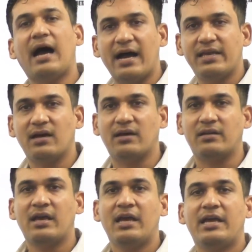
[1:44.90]

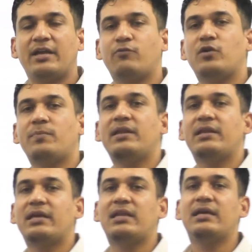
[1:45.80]
IR, it would be
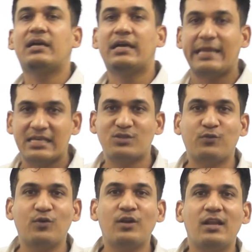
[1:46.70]
really
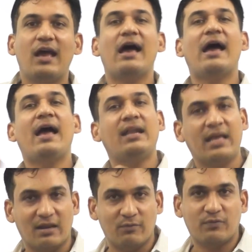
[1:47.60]
graceful and
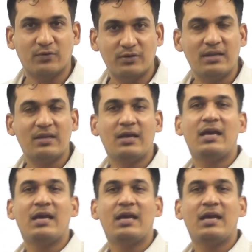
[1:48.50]
helpful